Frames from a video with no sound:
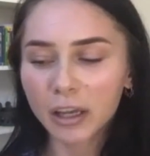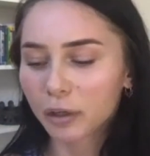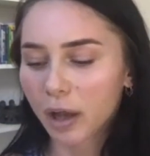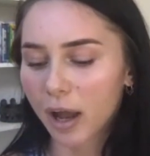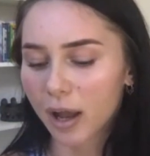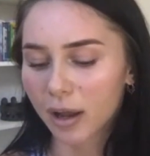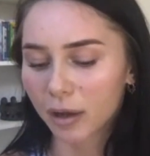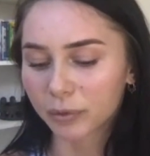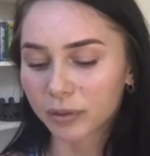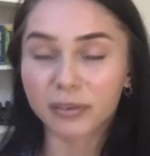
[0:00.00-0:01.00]
I
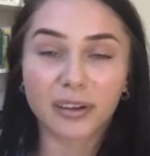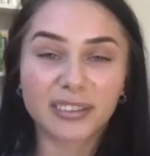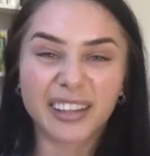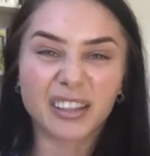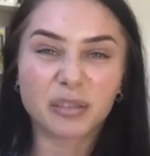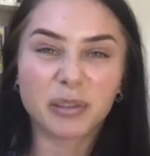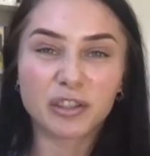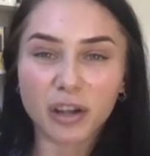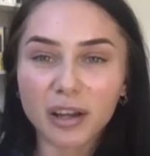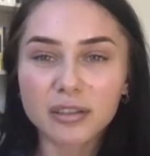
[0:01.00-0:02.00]
was very scared to be
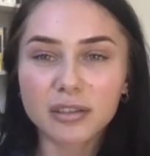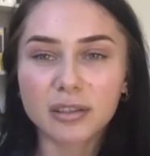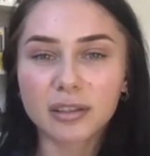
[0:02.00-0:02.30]
judged,